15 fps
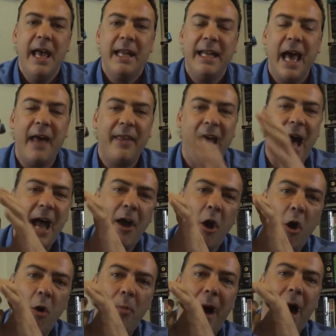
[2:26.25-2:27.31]
Now, the
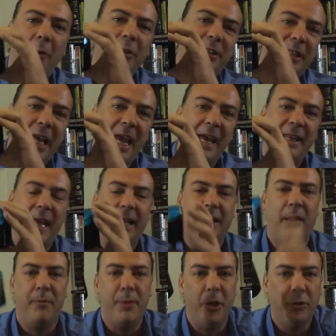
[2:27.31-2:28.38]
iHome, I would say that
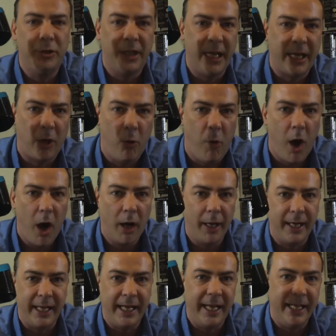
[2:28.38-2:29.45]
the music
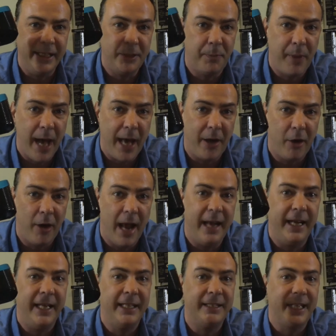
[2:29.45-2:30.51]
quality is better and
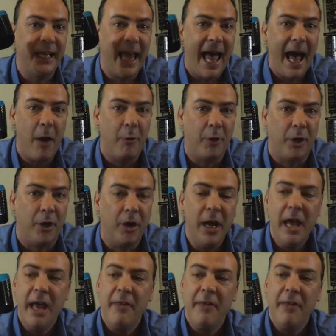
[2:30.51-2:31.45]
it is louder.